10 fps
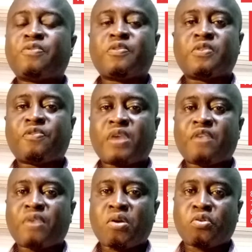and 55
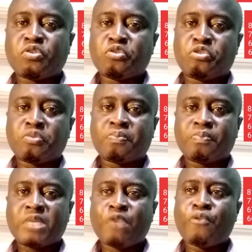are on YouTube.
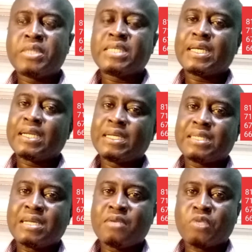If we take
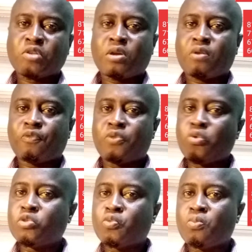LinkedIn, you're talking of
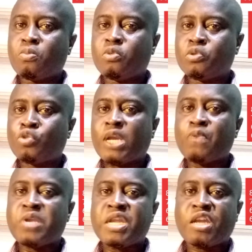those usually
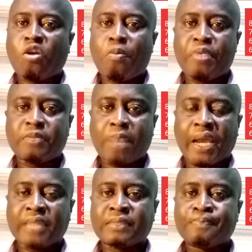within the corporate
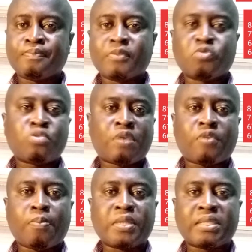market, those who have
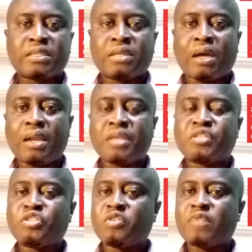completed
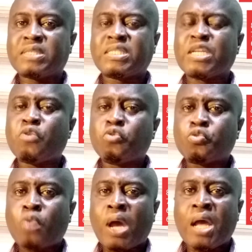college, universities, and those
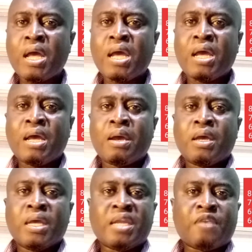who are
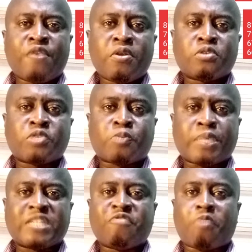in their various
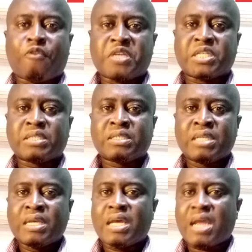respective
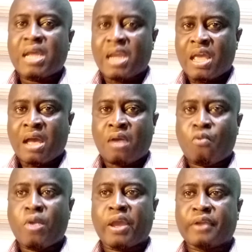professions and they are
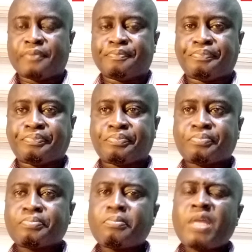working.
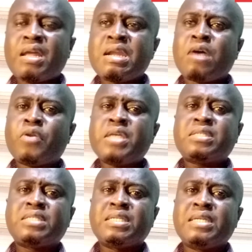Now,
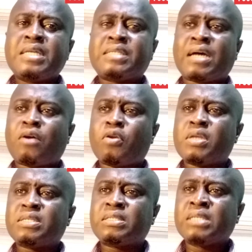this data or
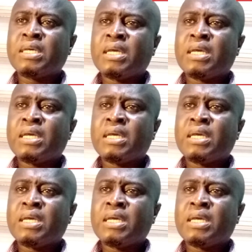this